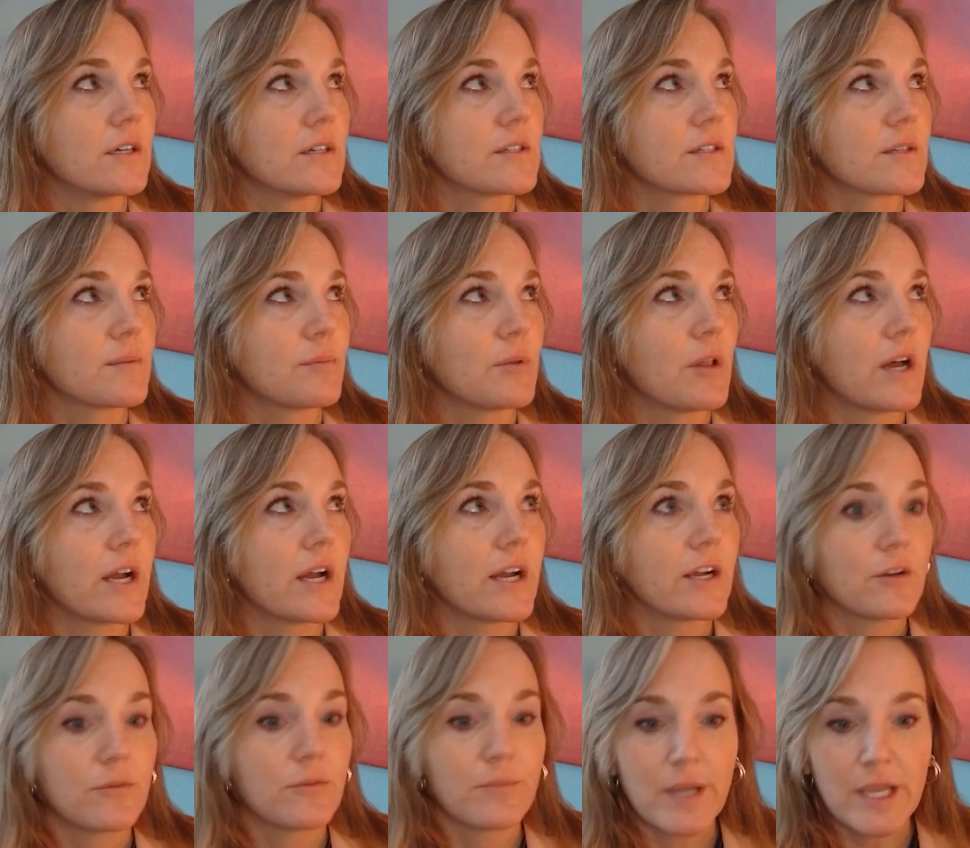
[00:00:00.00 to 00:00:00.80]

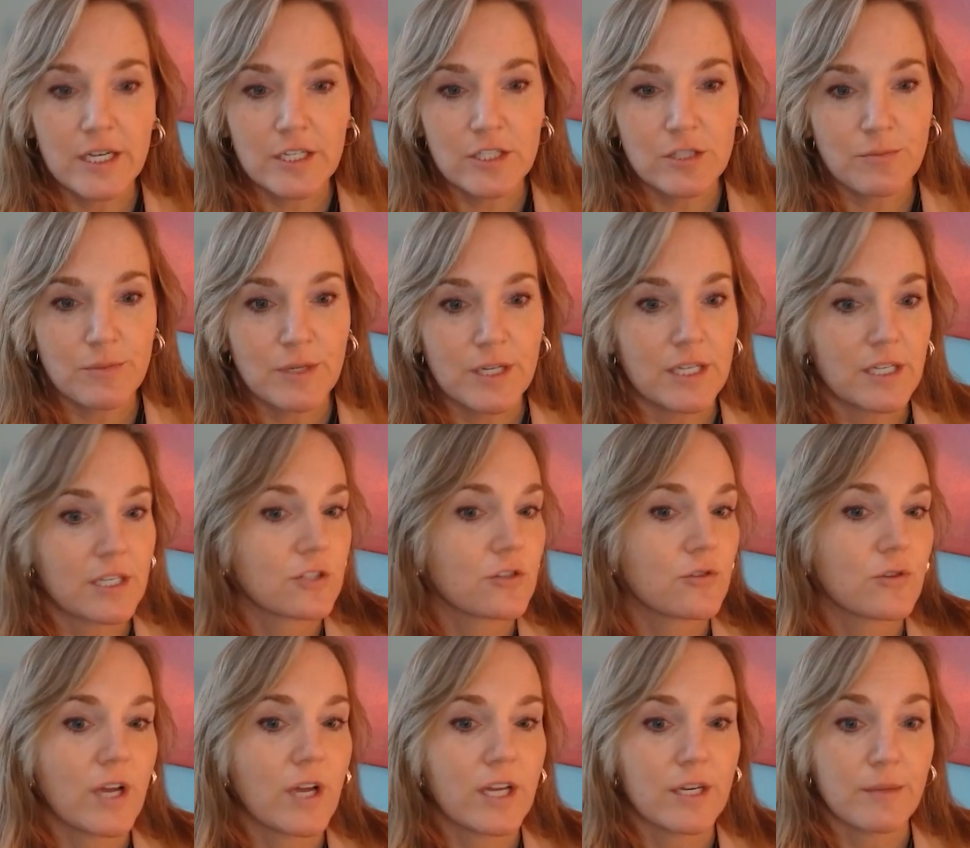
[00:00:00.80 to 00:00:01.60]
supplier management?
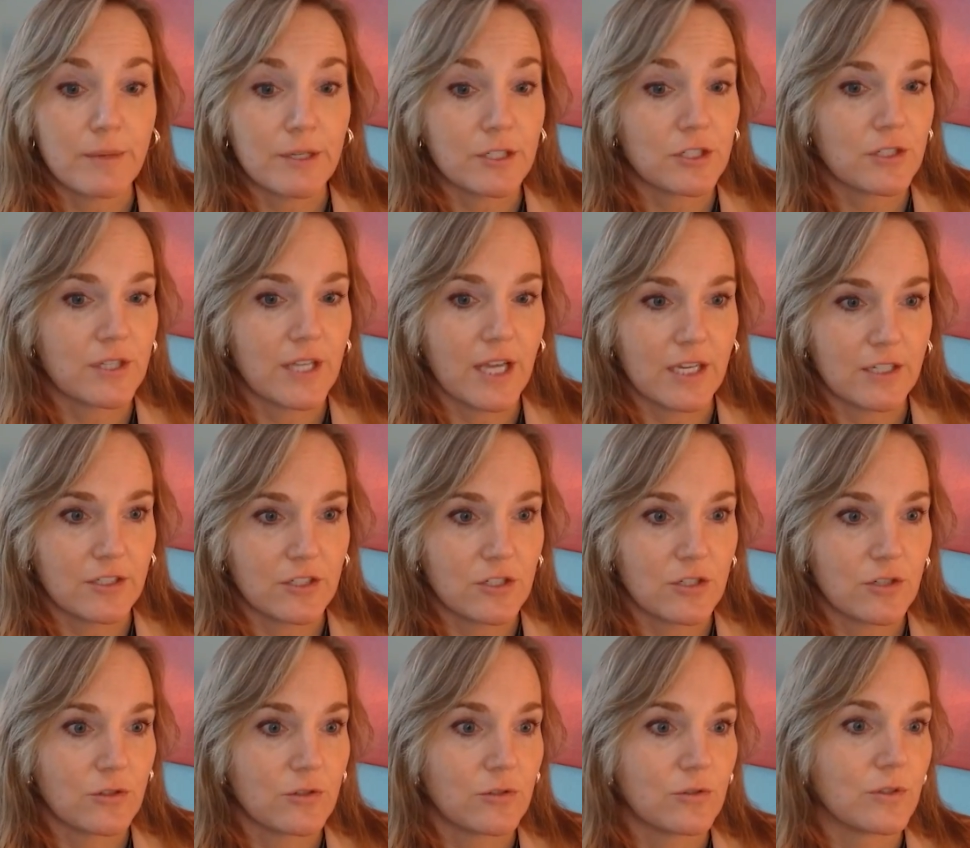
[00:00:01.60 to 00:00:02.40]
Because you kind of mentioned that
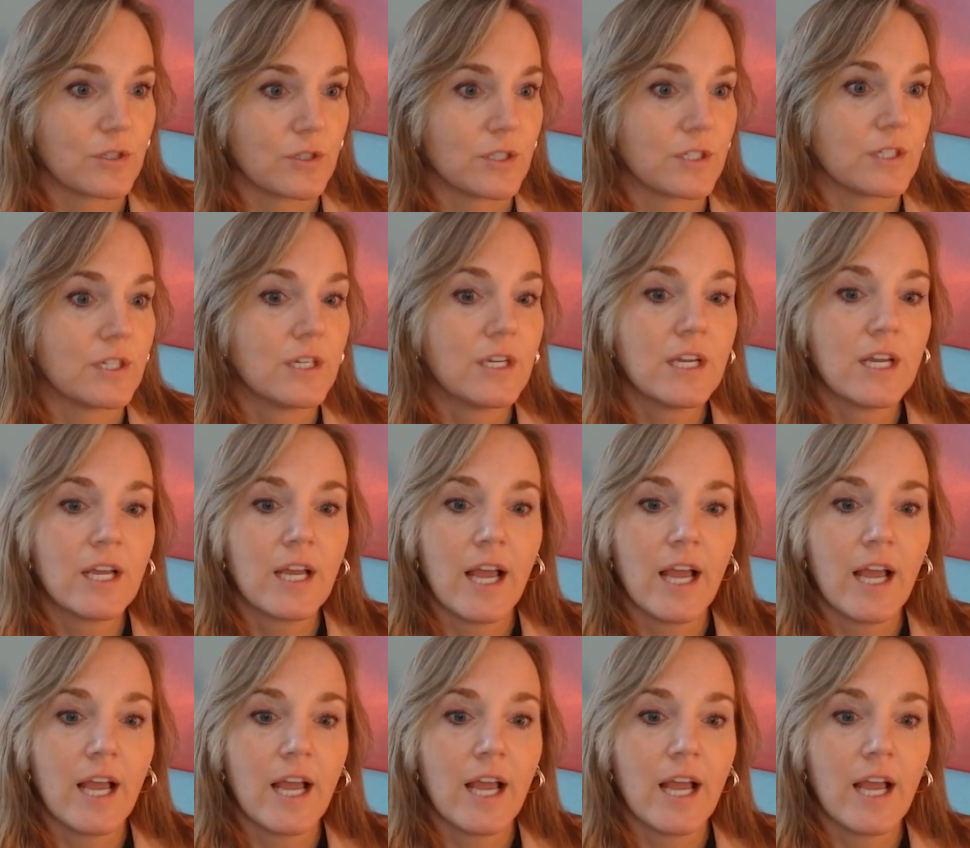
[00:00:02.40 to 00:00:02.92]
too.